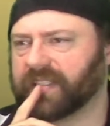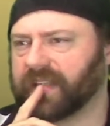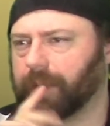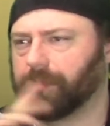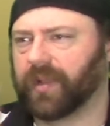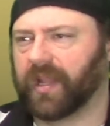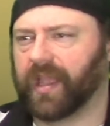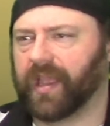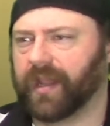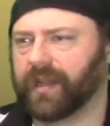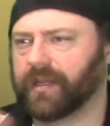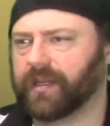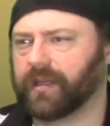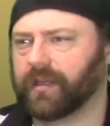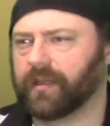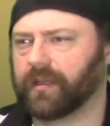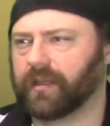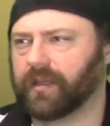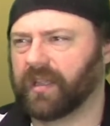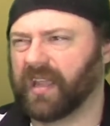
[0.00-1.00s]
I played,
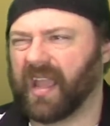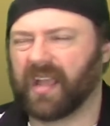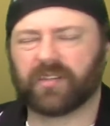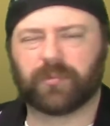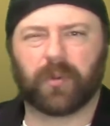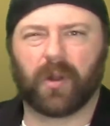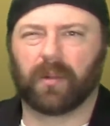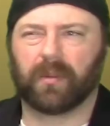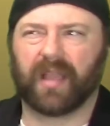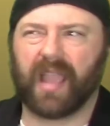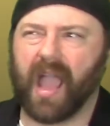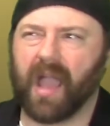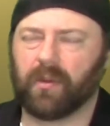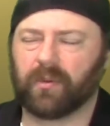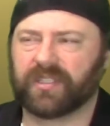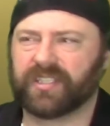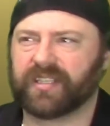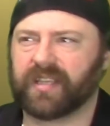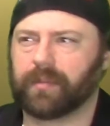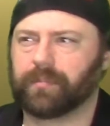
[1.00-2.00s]
it's probably, I
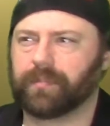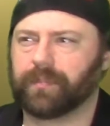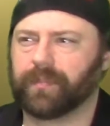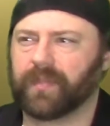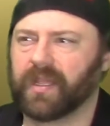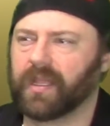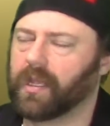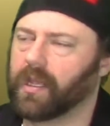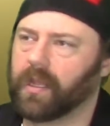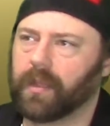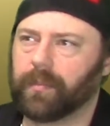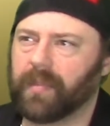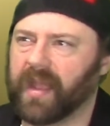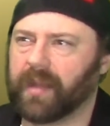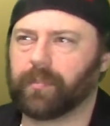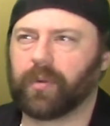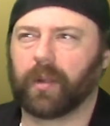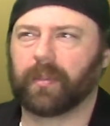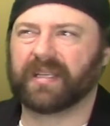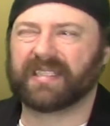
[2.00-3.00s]
would say,
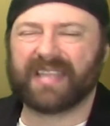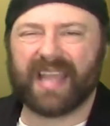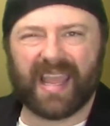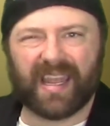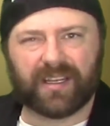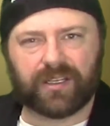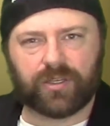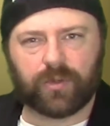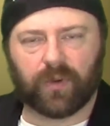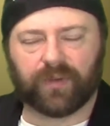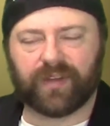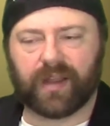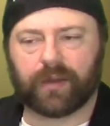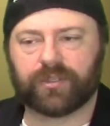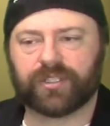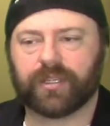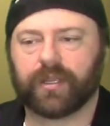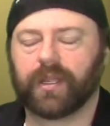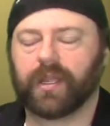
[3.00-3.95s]
probably 10, 12 hours.